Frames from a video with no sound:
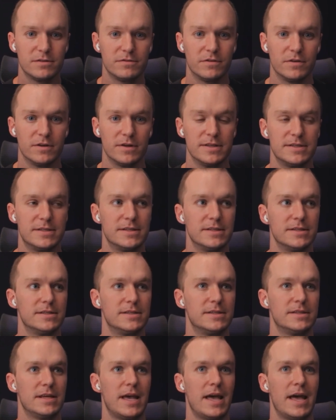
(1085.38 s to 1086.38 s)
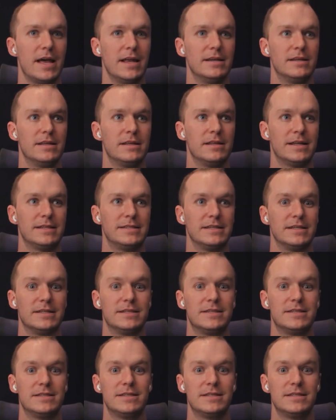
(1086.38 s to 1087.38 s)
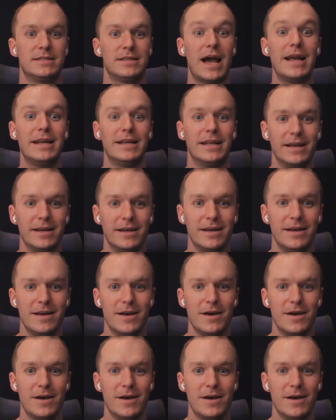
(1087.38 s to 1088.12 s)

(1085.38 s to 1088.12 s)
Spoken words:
for instance. And that's exciting,